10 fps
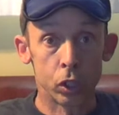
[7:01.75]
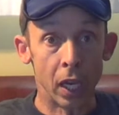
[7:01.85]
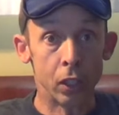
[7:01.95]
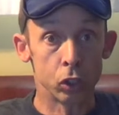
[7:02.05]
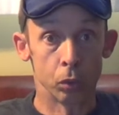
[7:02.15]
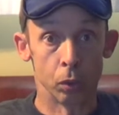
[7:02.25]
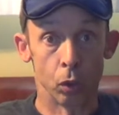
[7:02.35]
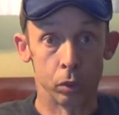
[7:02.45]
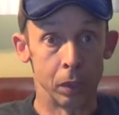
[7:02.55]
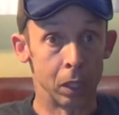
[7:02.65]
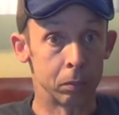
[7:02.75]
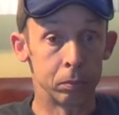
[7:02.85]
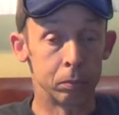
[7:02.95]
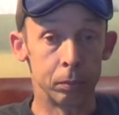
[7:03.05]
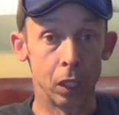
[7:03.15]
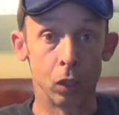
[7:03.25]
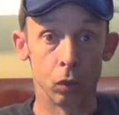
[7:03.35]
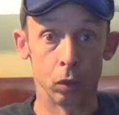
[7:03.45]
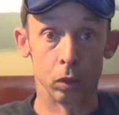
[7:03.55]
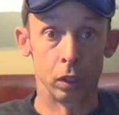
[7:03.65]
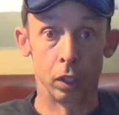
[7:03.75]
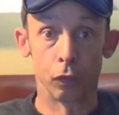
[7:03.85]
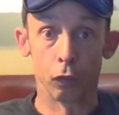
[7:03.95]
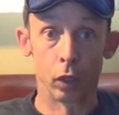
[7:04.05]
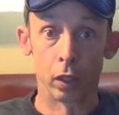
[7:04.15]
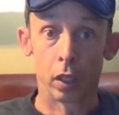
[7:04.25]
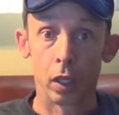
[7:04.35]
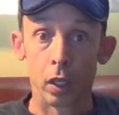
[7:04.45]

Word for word: change your reward, make him bigger or different.